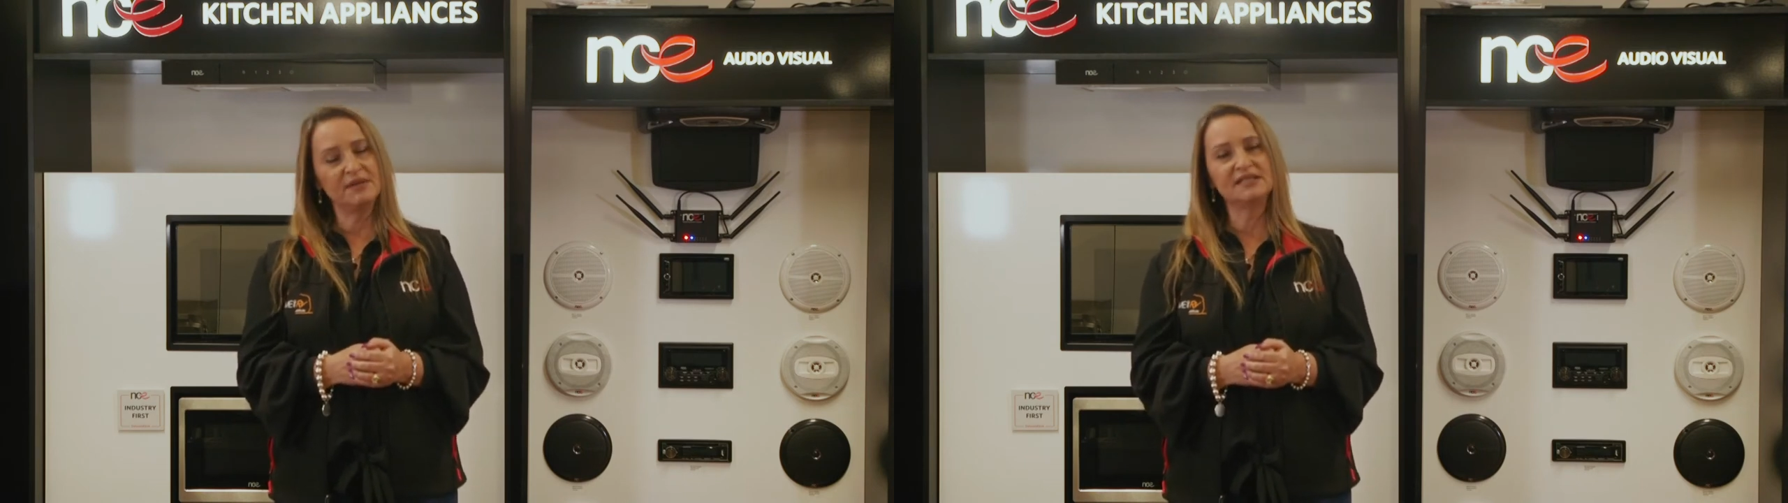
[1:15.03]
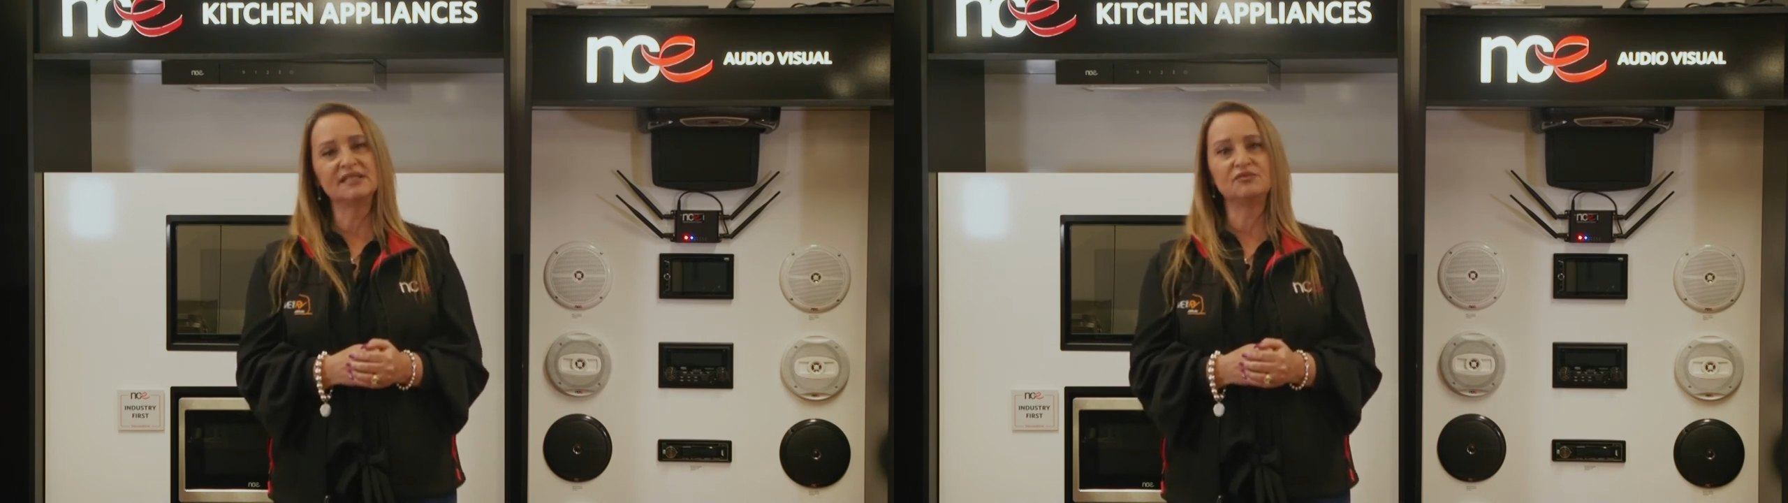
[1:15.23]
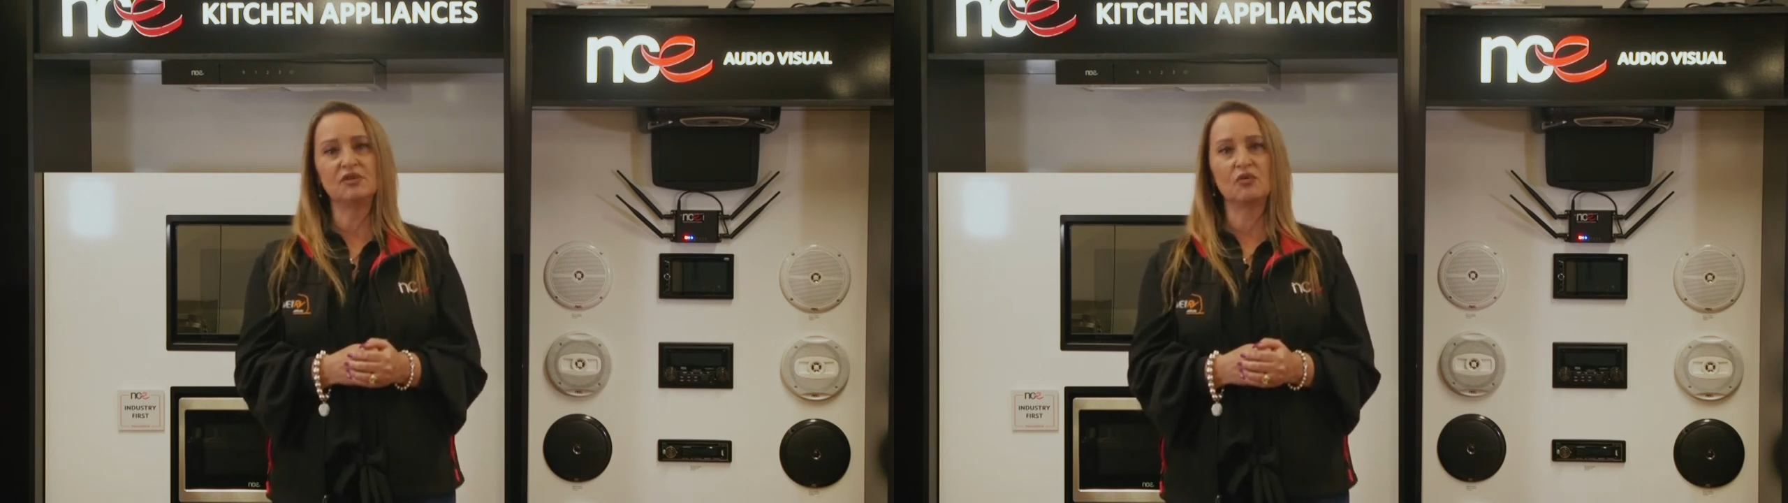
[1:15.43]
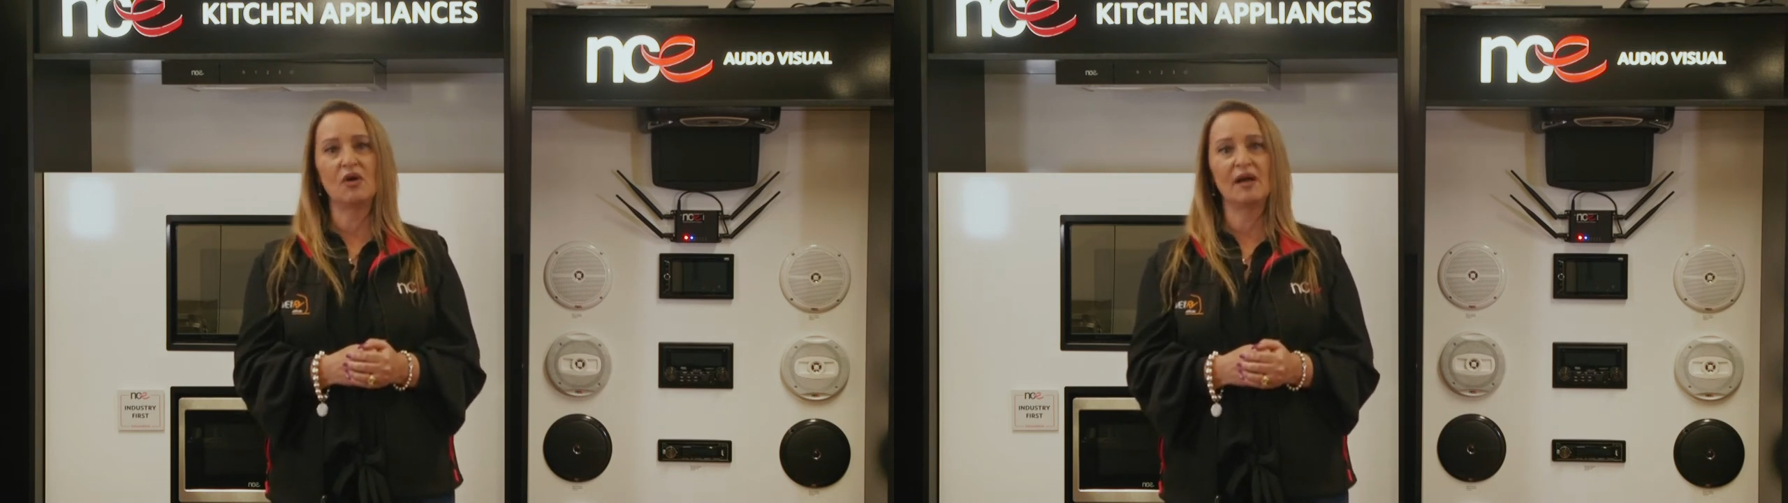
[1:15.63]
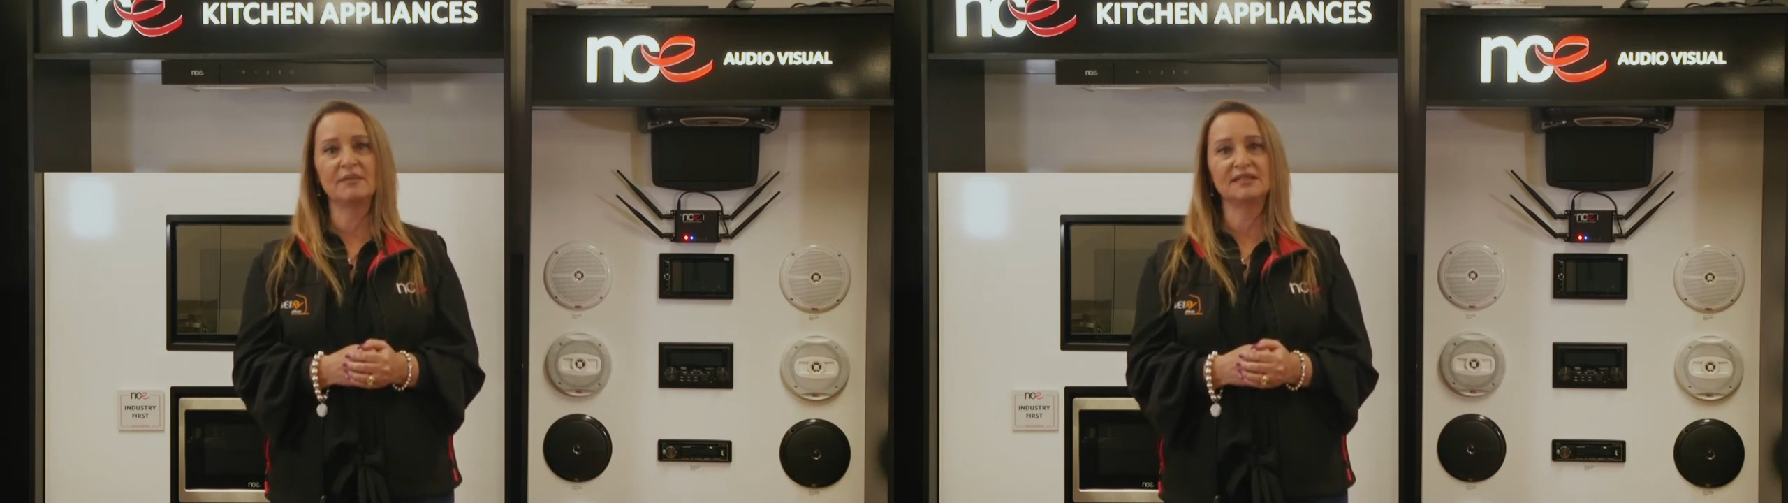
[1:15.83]
business
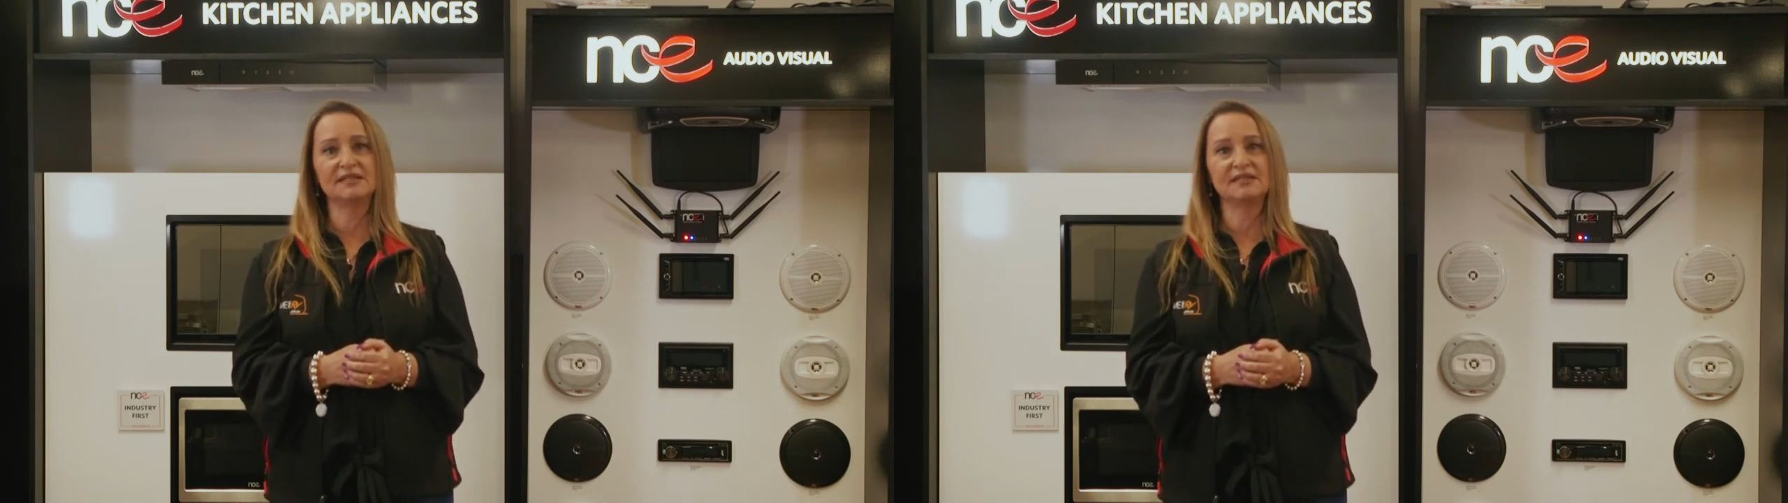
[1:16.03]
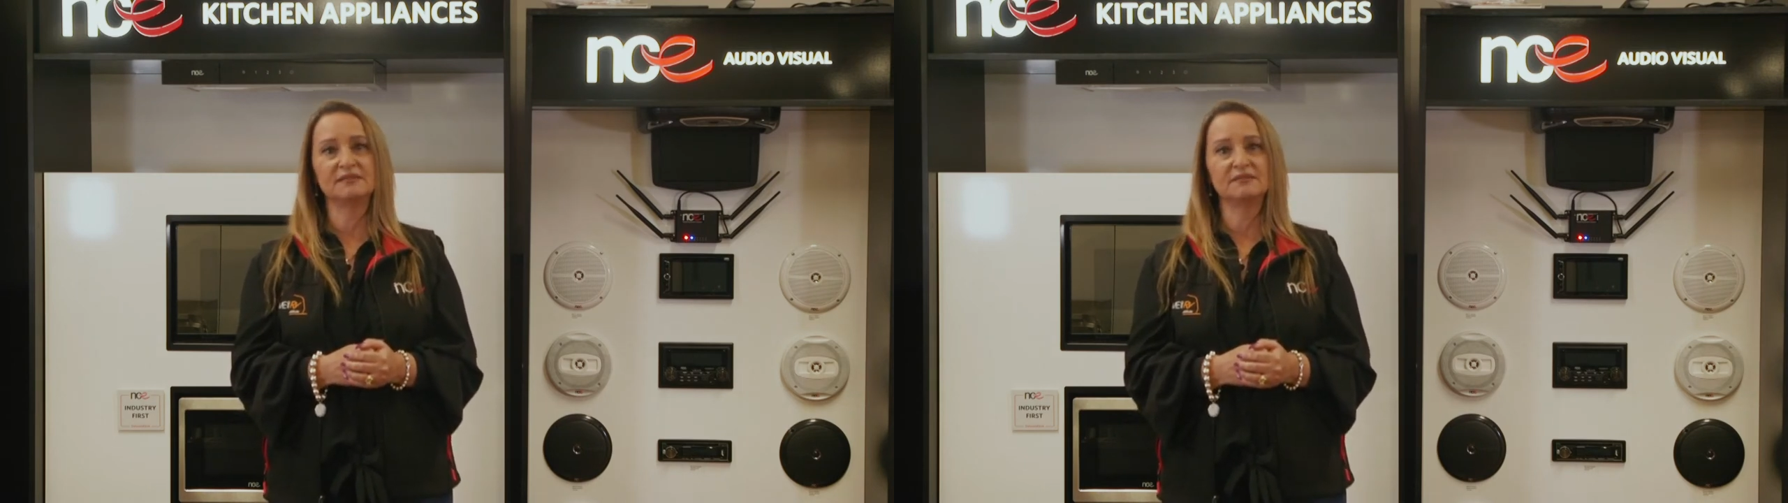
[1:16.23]
requirements.